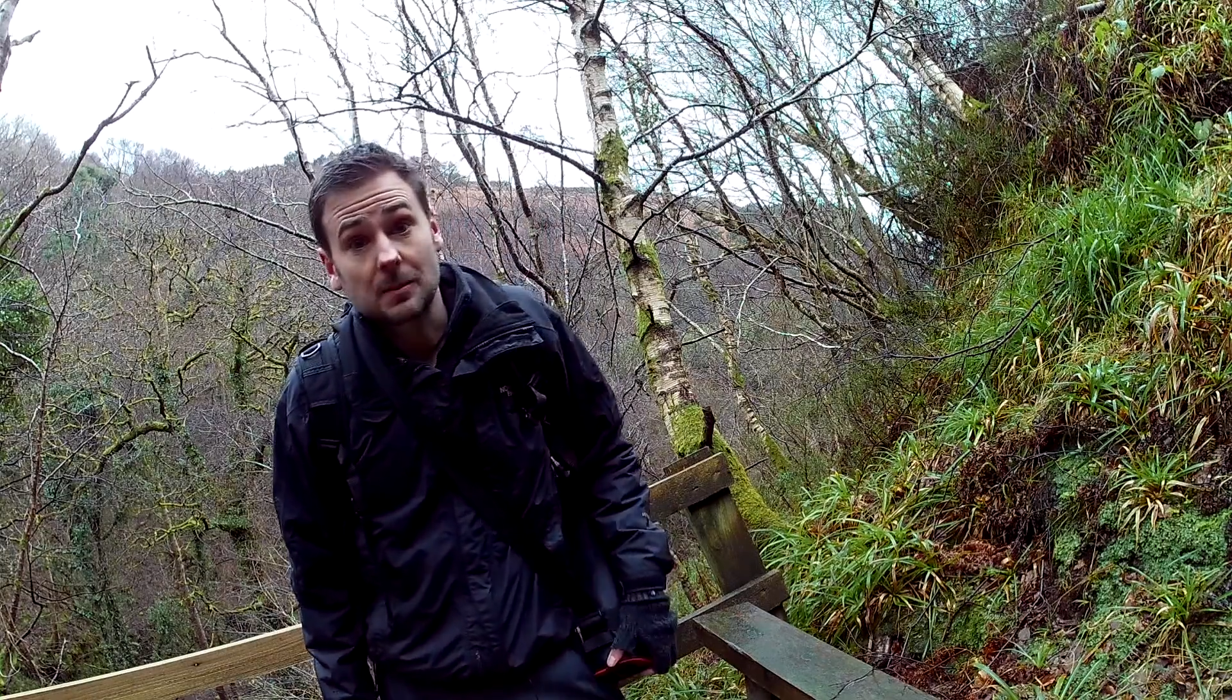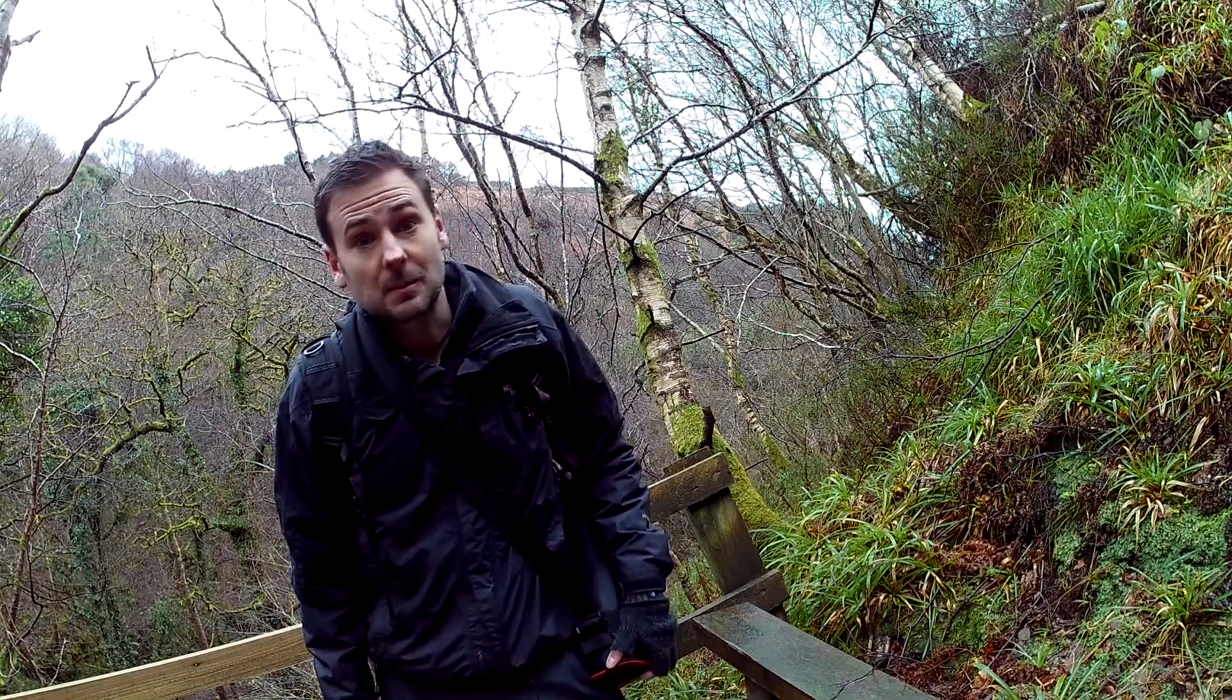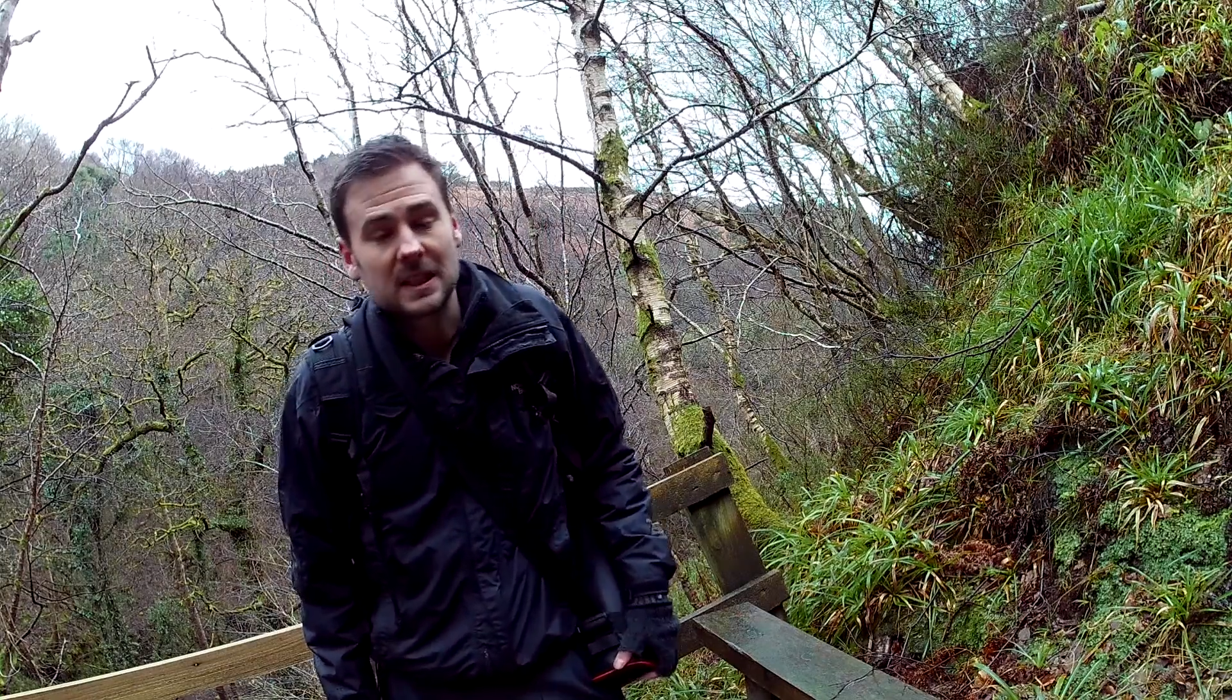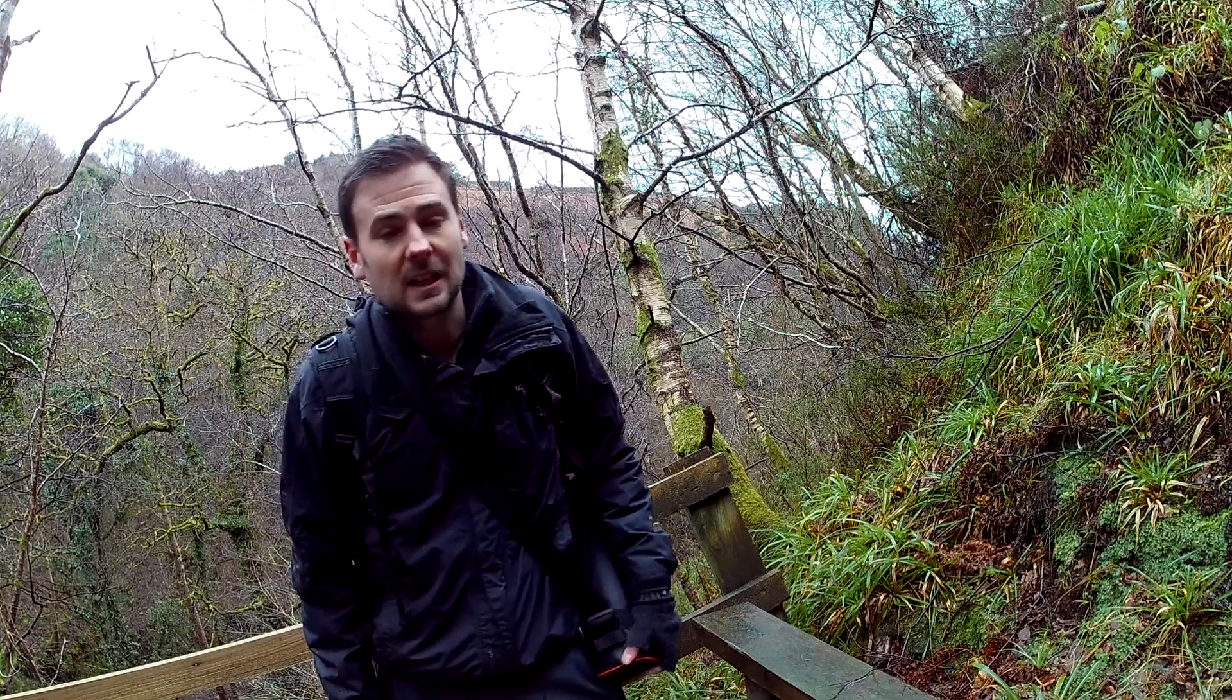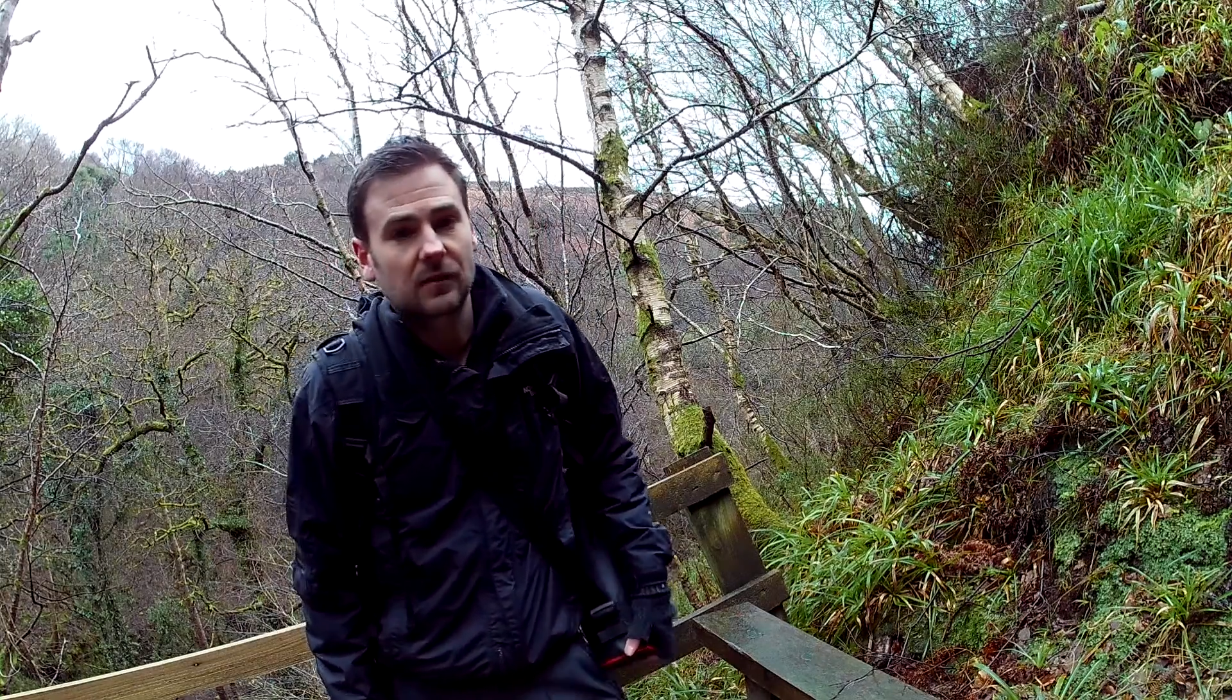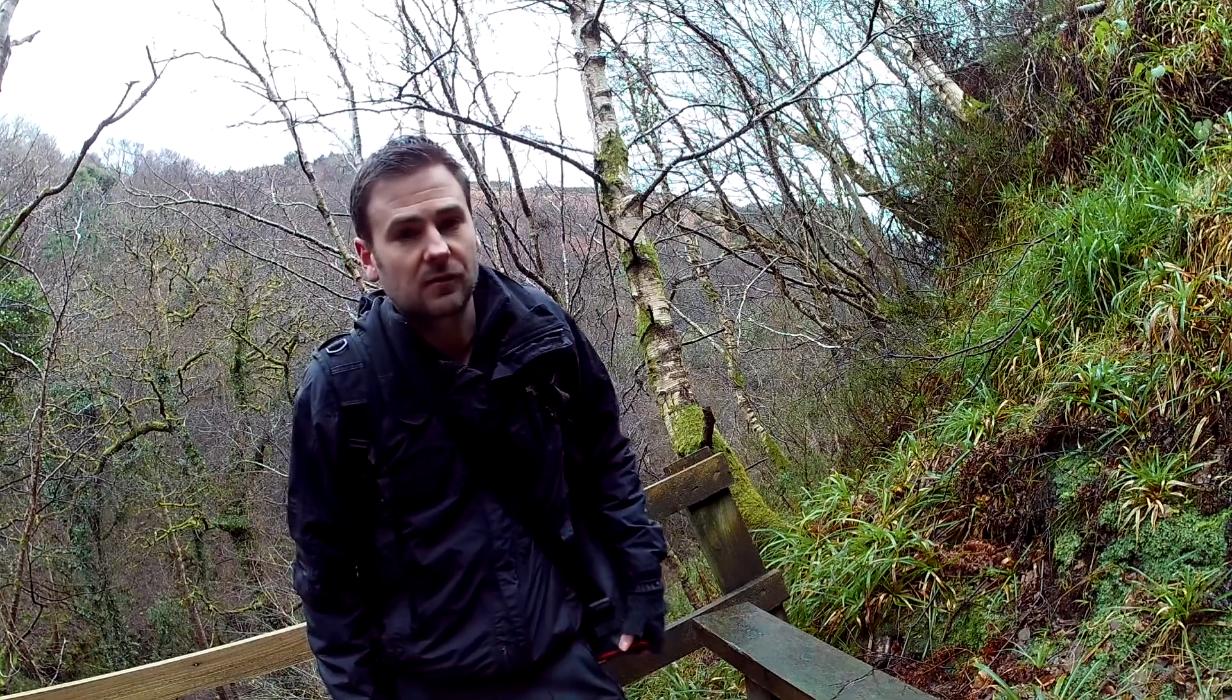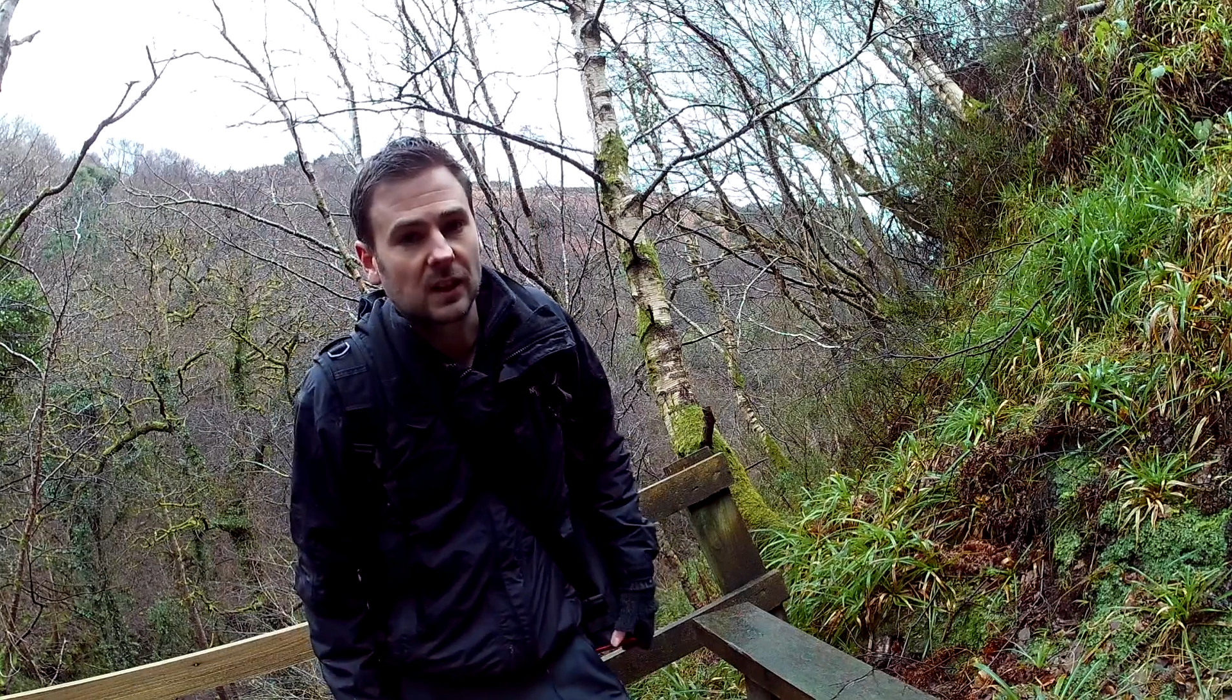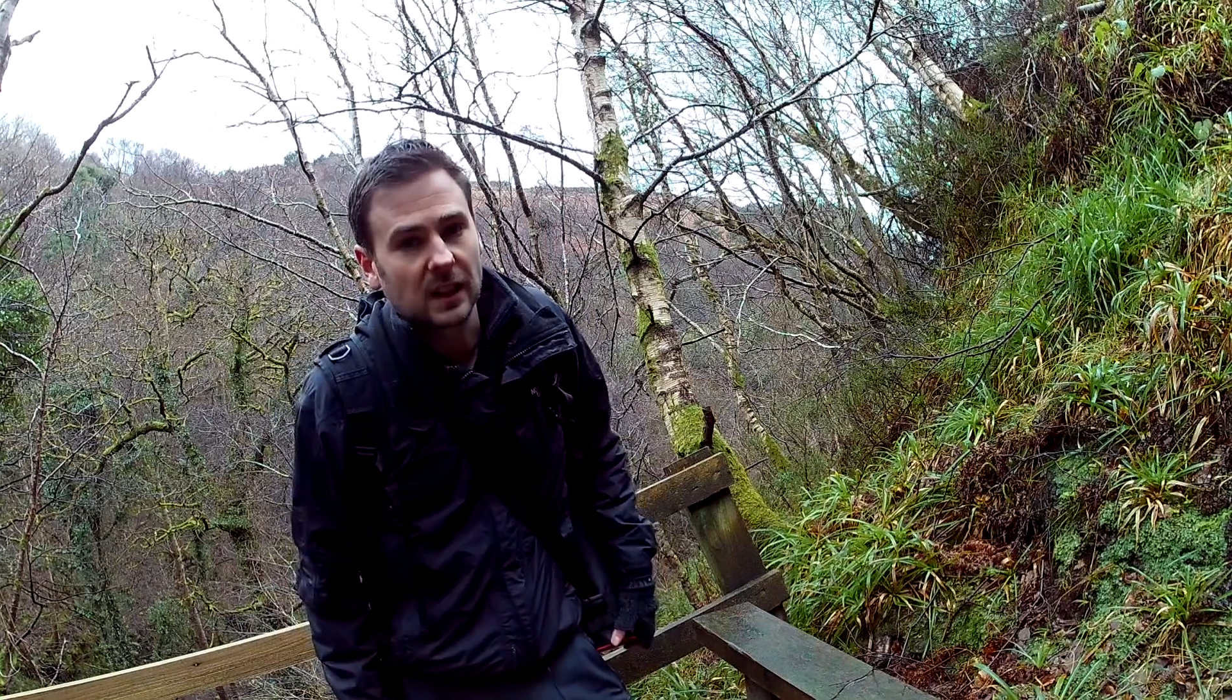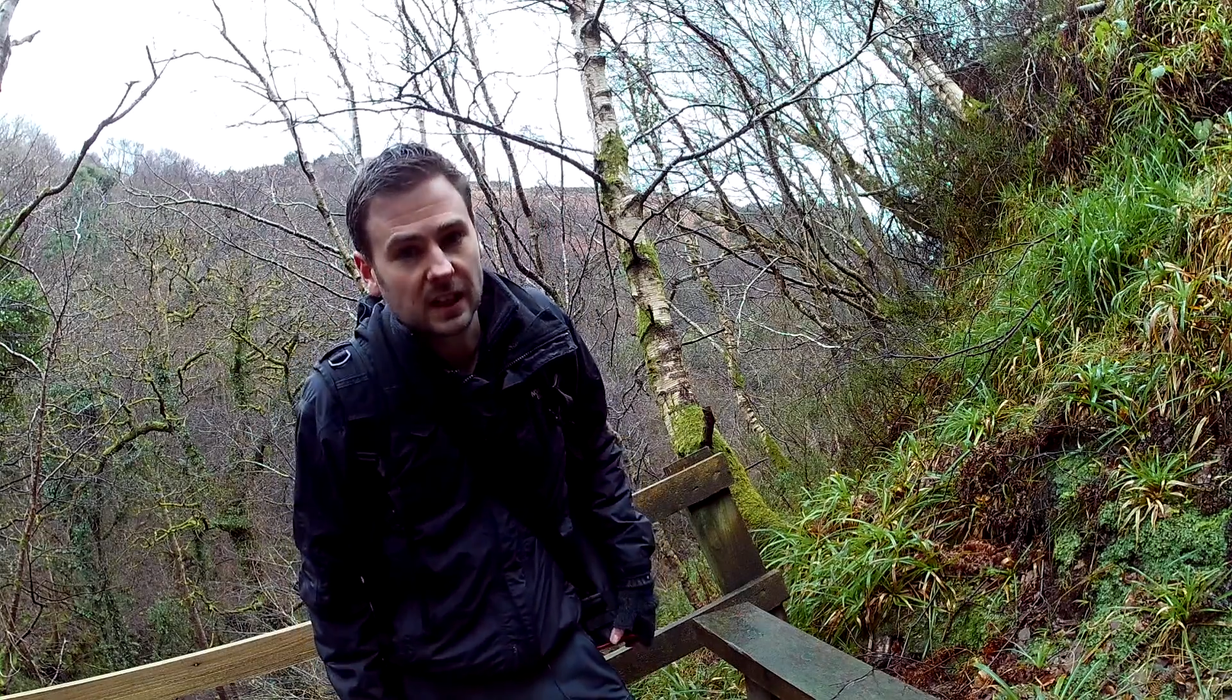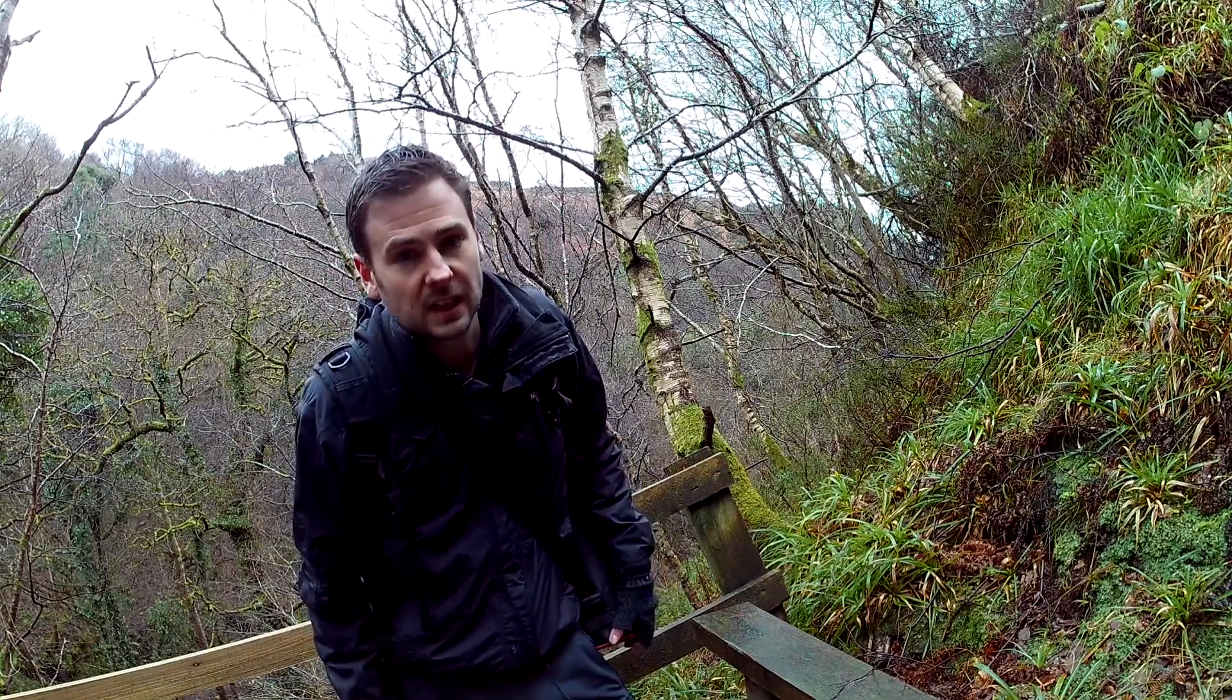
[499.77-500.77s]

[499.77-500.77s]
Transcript: to myself really.